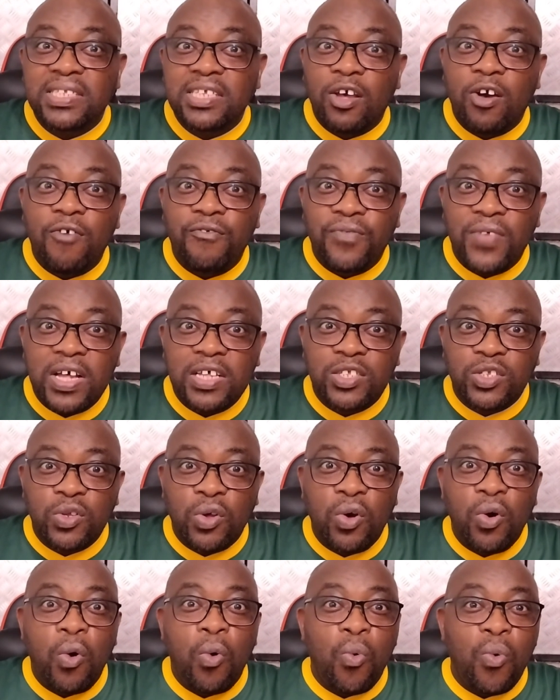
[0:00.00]

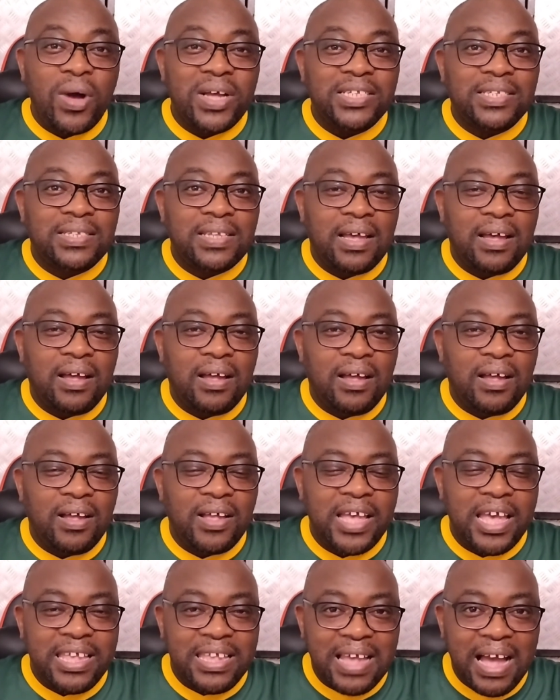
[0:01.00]
Tshegofatso was
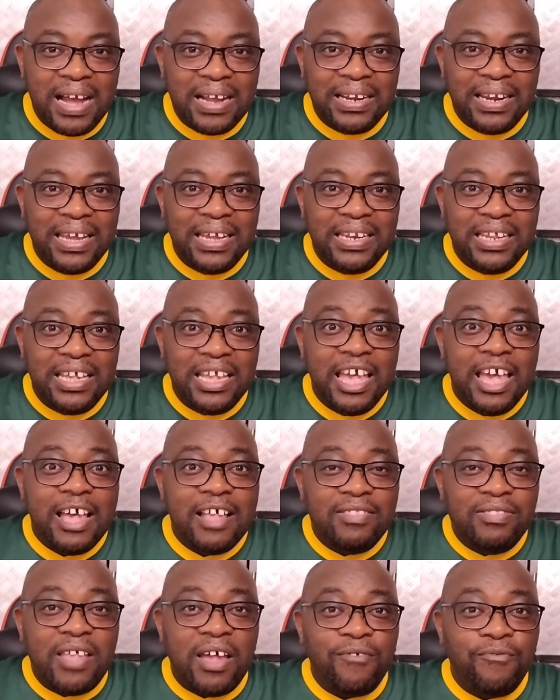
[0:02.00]
a young lady
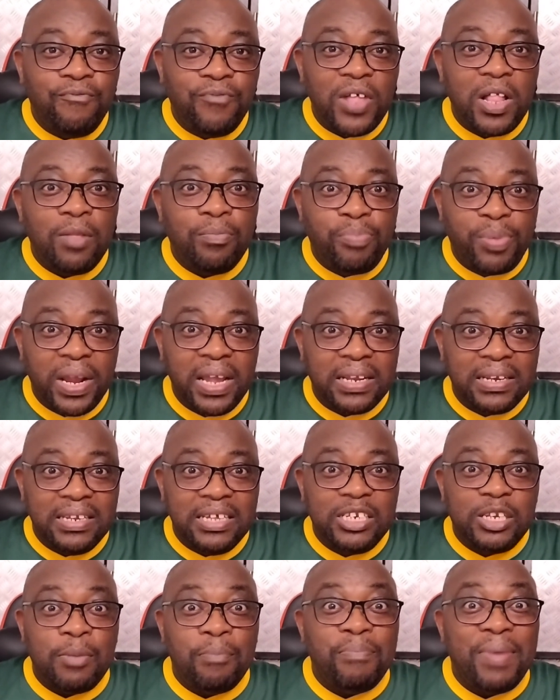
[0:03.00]
that fell
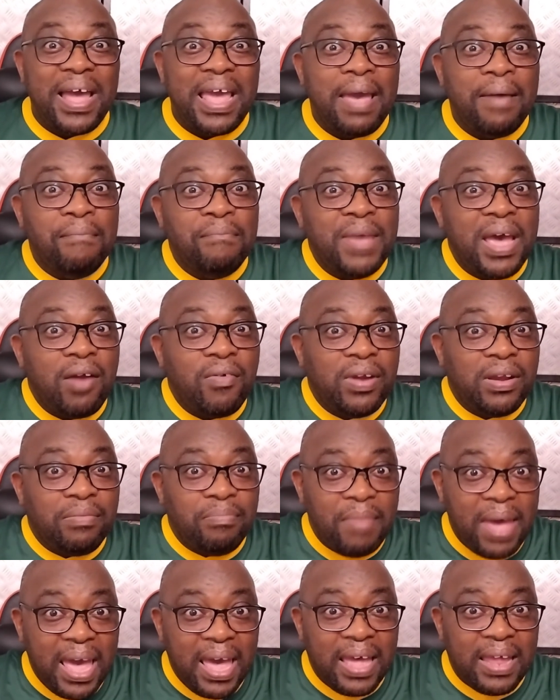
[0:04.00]
pregnant by a married
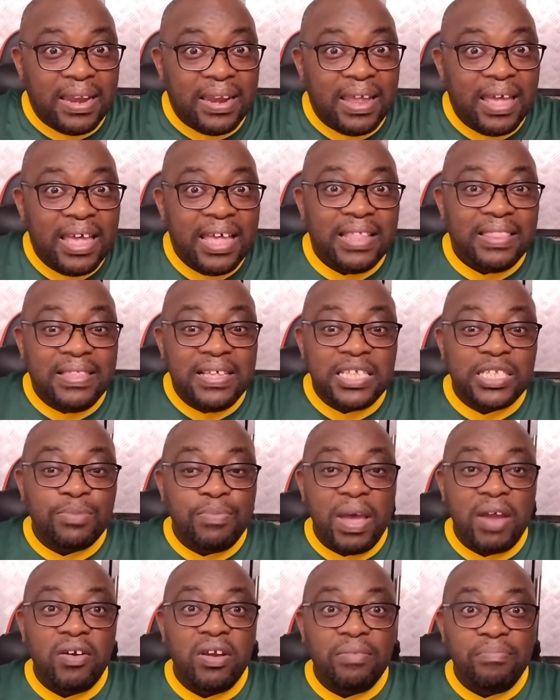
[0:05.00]
man. This
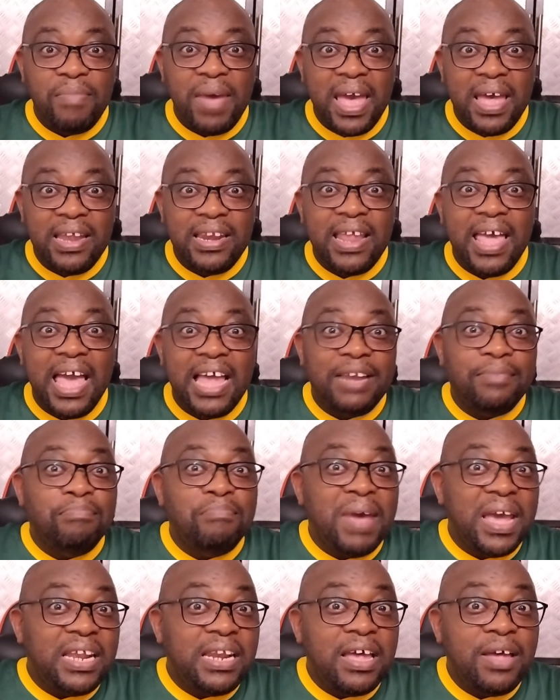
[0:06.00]
married man had
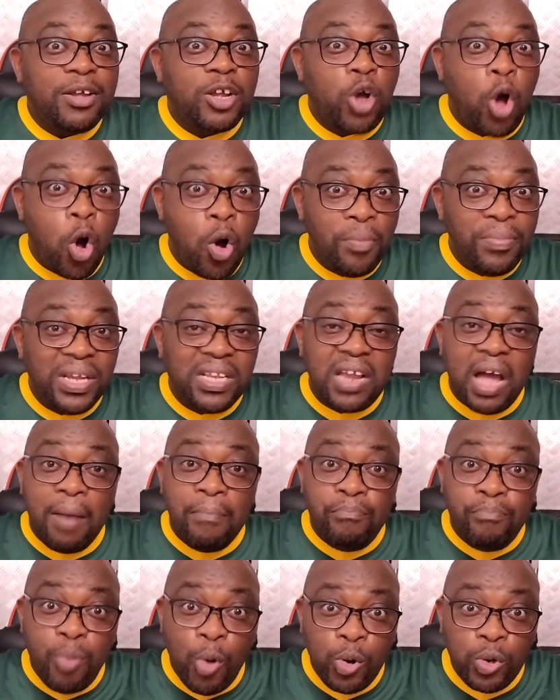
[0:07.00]
made her commit
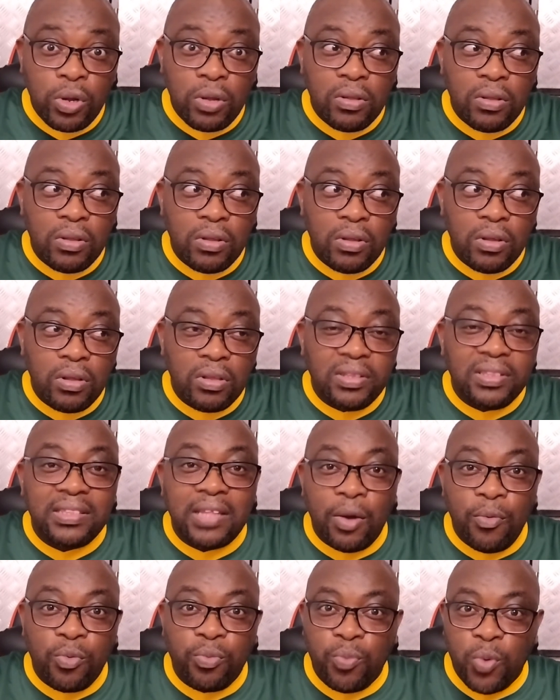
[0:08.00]

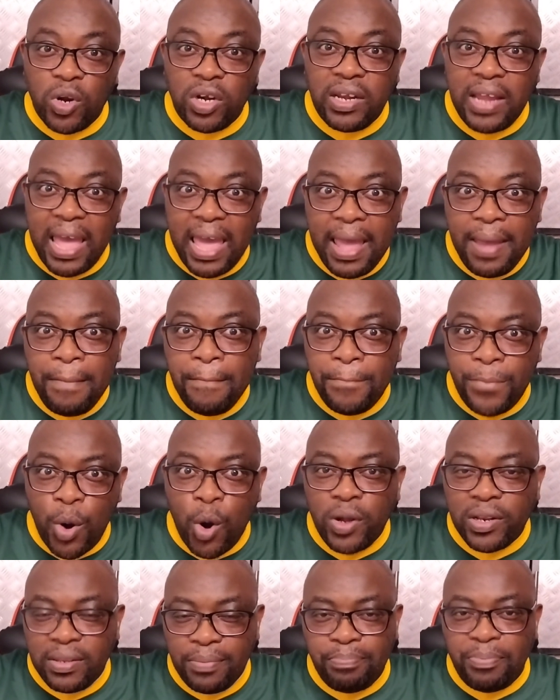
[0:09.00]
the word
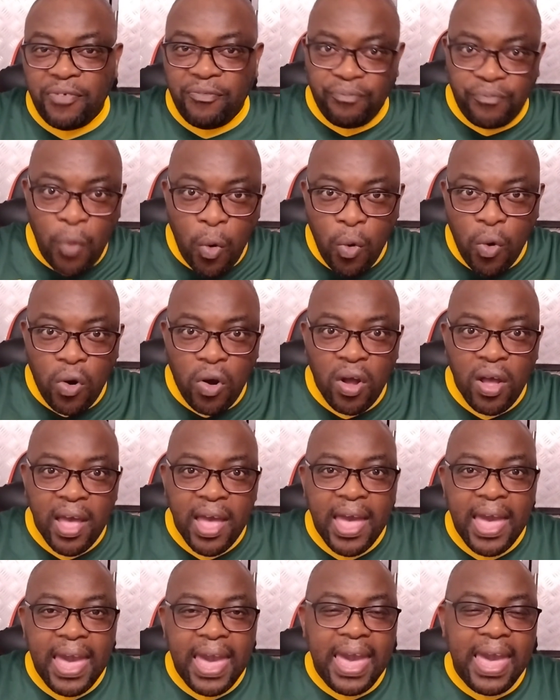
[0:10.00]
abort before,
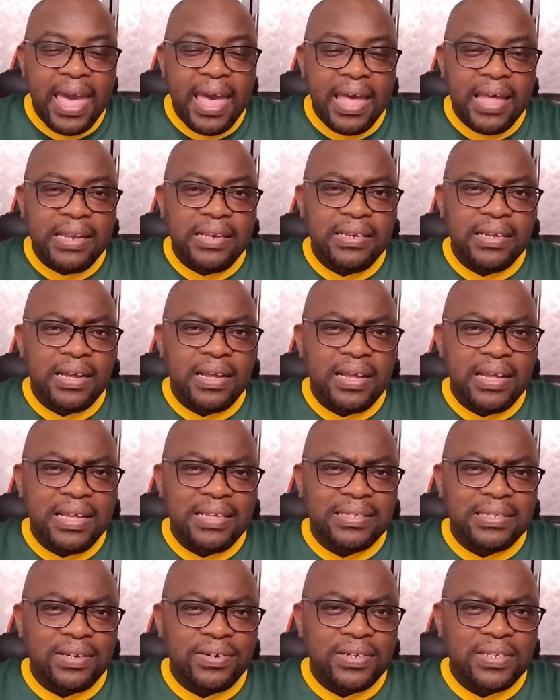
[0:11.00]
and
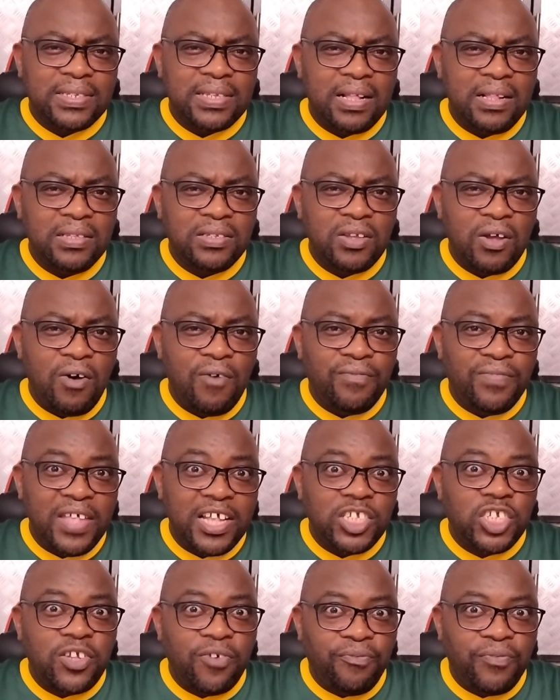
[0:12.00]
as a result of
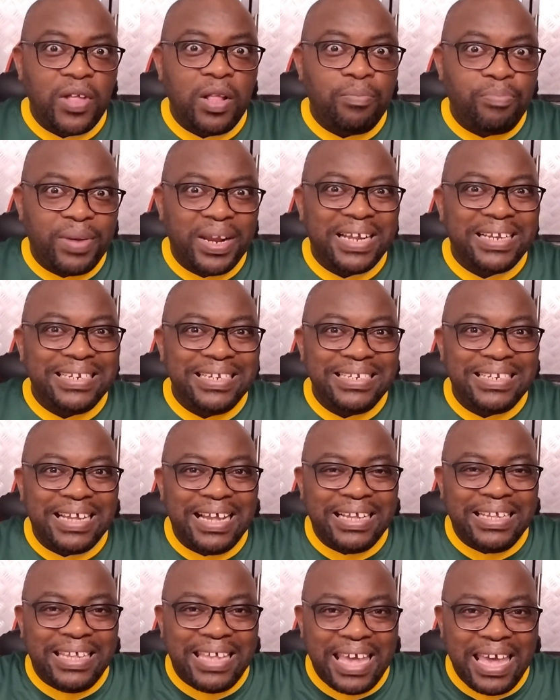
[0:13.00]
that, she fell pregnant
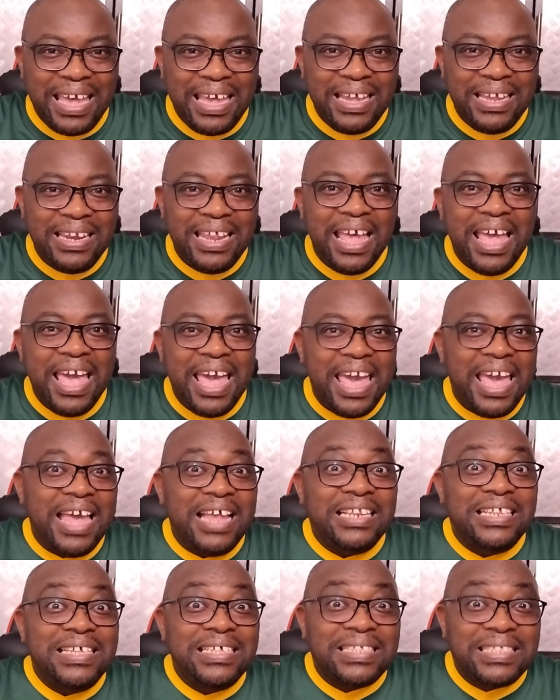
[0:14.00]
again,
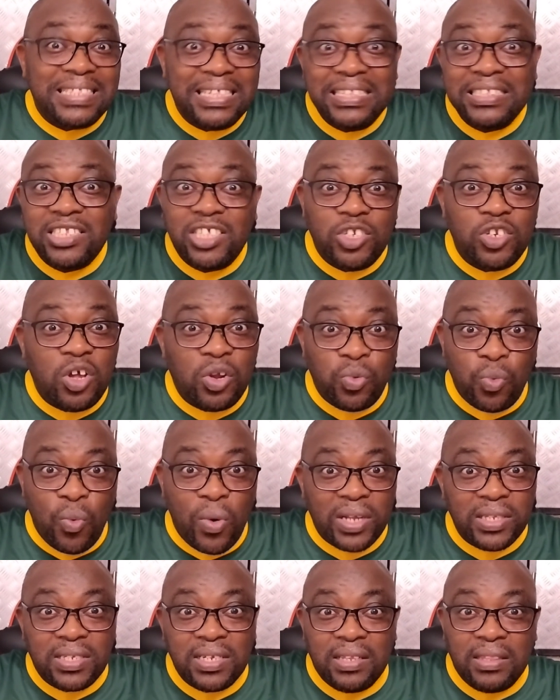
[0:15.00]
and he still did not
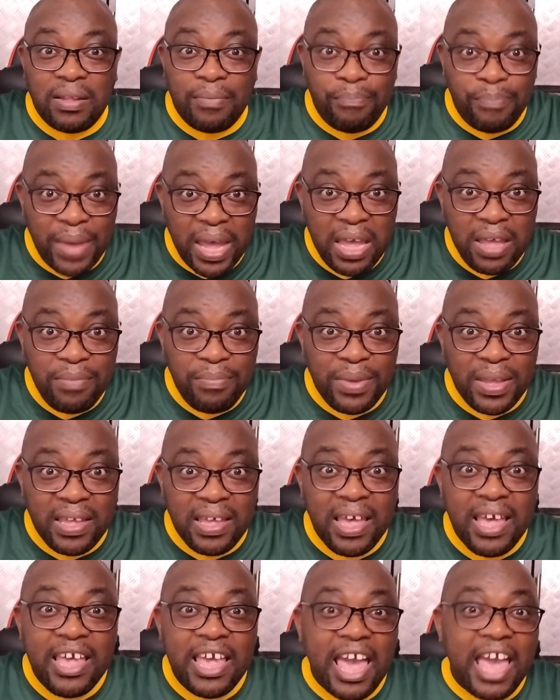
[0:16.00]
want the
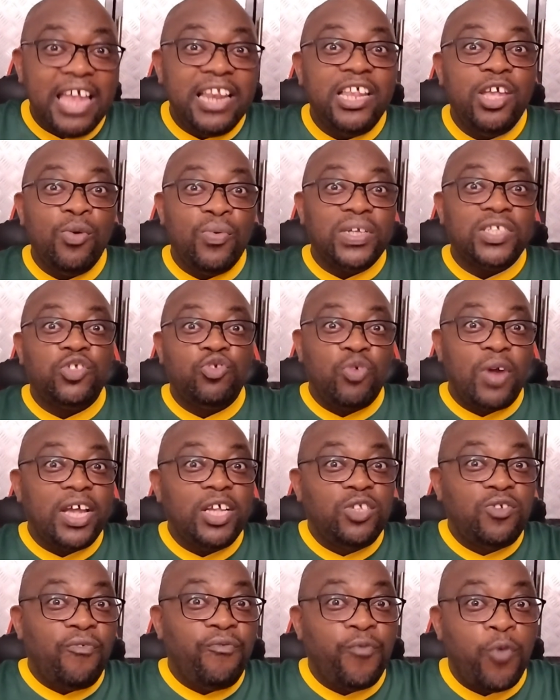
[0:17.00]
baby, and he was
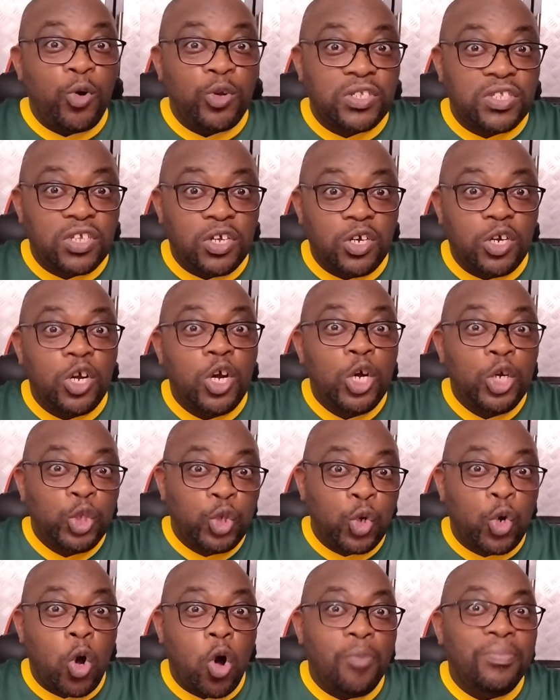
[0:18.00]
trying to force her
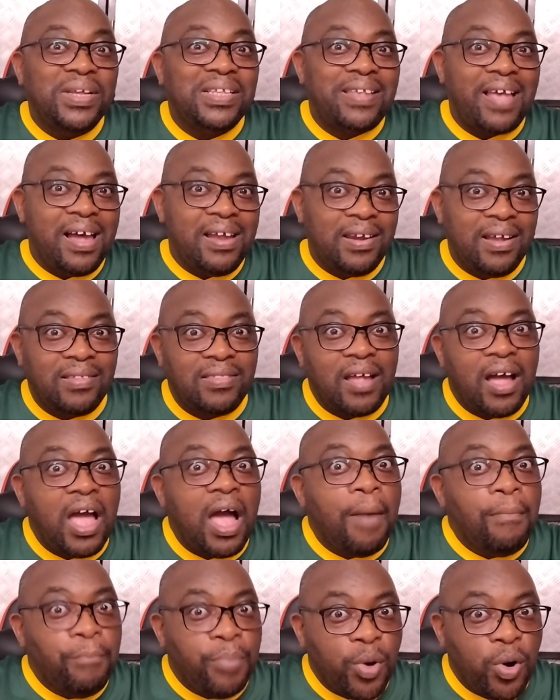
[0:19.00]
to commit another
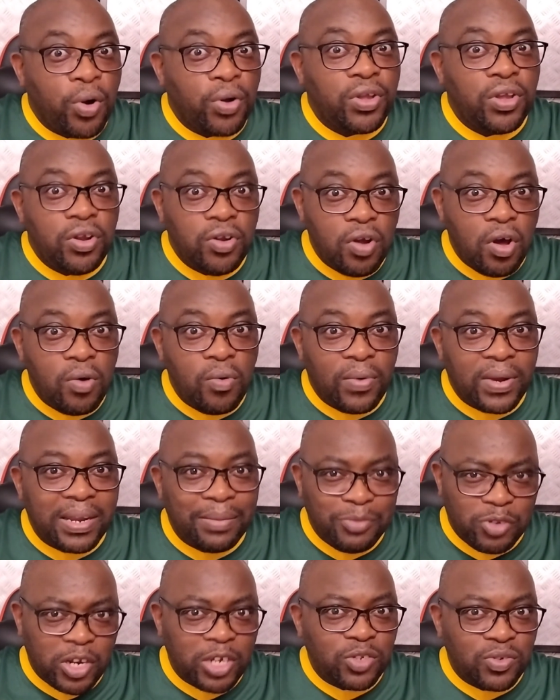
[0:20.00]
abort. You know what
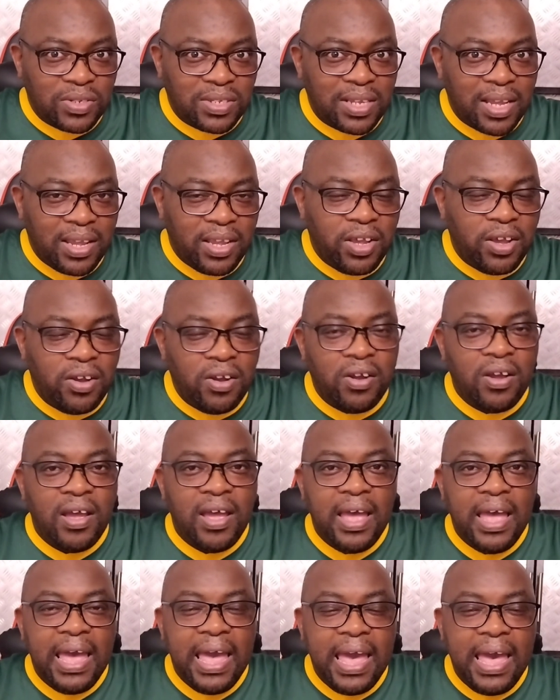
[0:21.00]
I'm trying to say here?
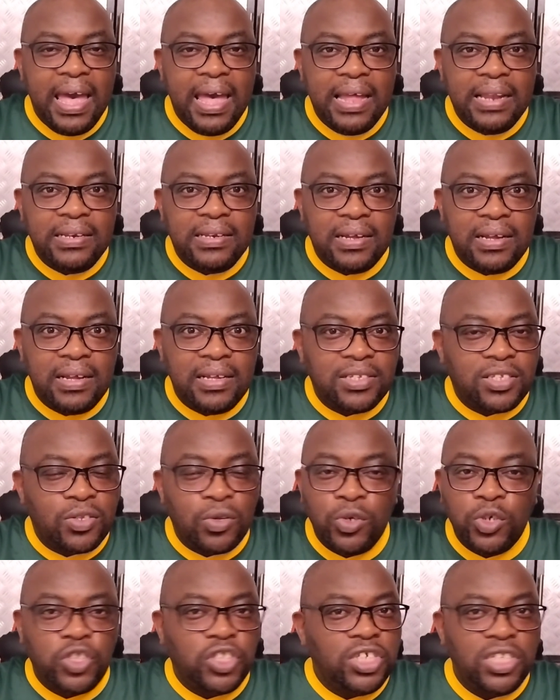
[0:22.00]
And
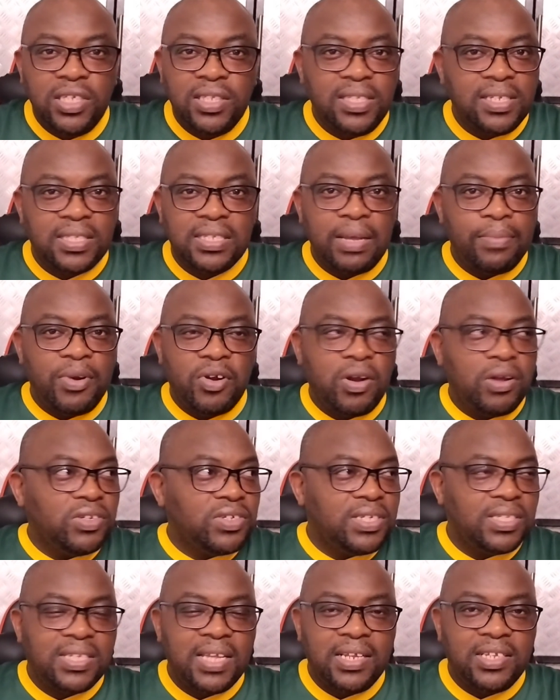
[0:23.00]
so this time around,
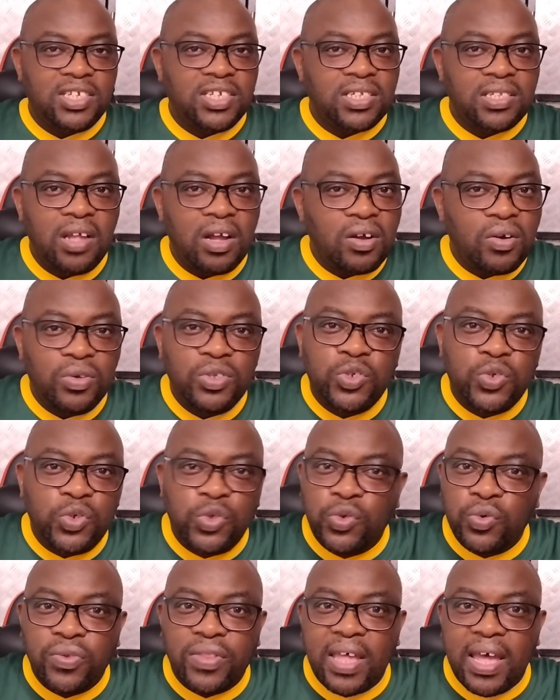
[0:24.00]
she said she's not going to
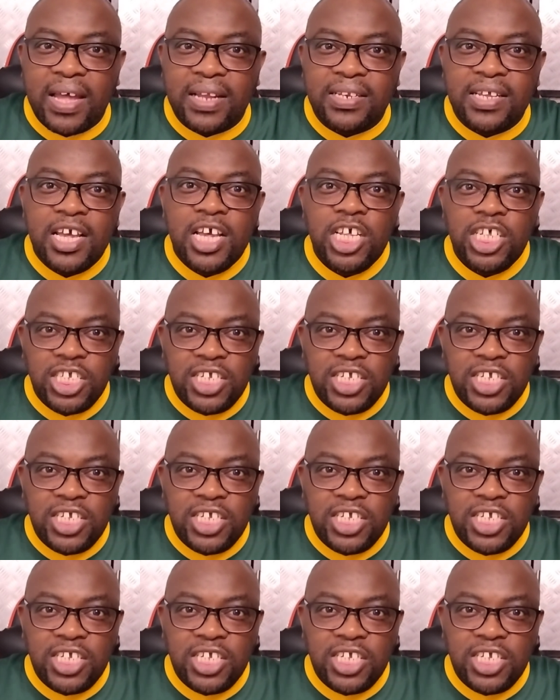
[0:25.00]
do that.